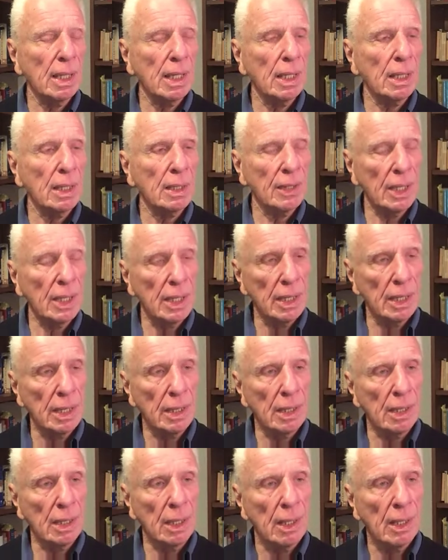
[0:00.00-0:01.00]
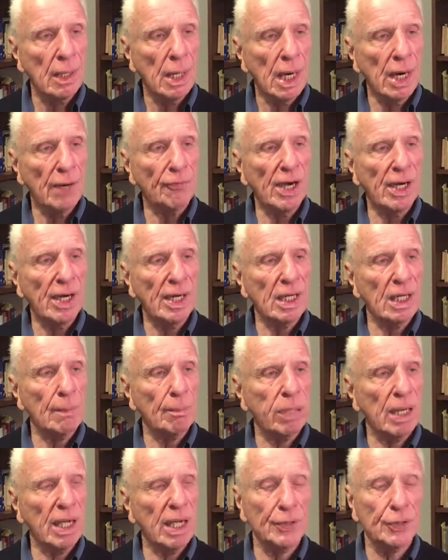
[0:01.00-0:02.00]
and the Iranian
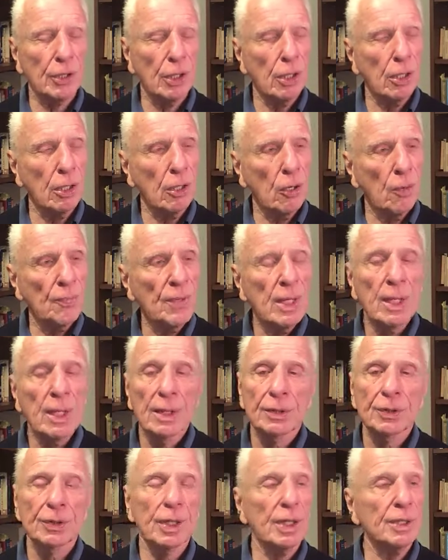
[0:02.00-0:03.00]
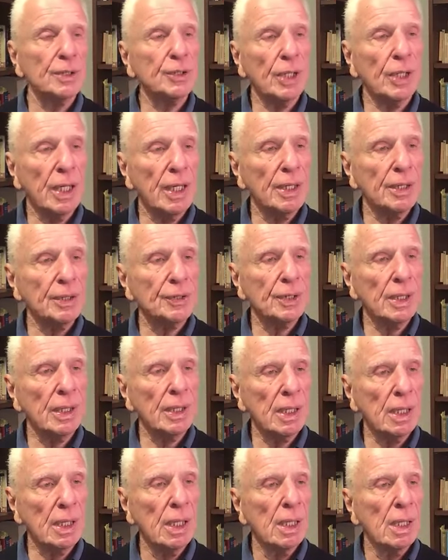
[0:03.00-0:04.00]
plateau, such as
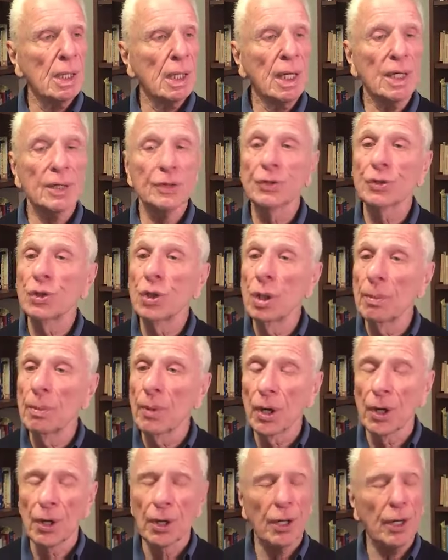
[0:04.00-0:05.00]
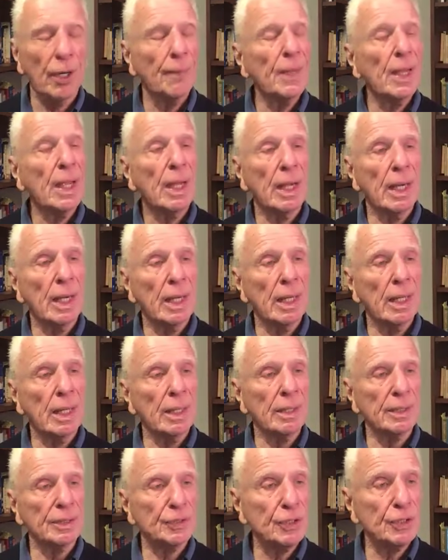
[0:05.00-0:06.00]
the Sumer
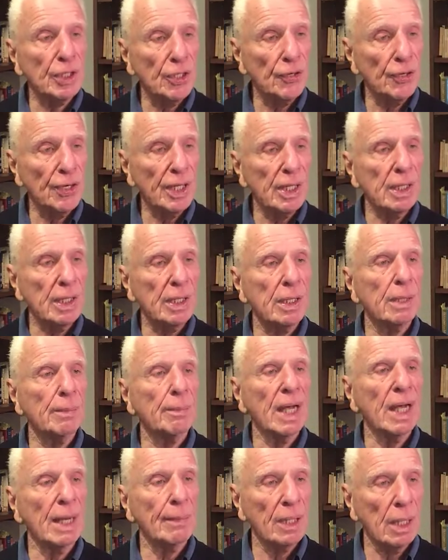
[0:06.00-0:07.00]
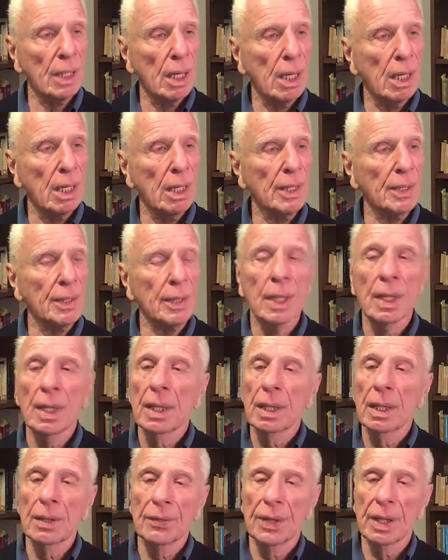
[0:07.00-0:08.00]
and Assyria, Babylon,
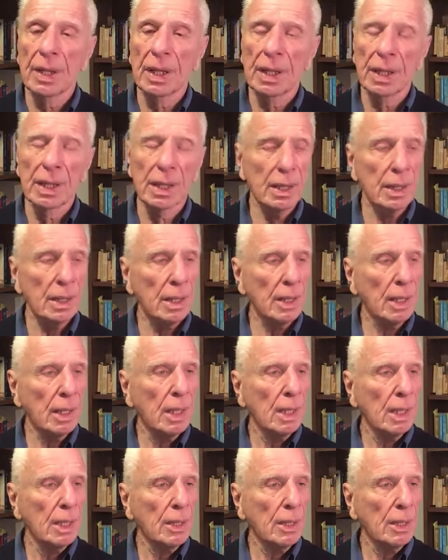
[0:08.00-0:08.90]
the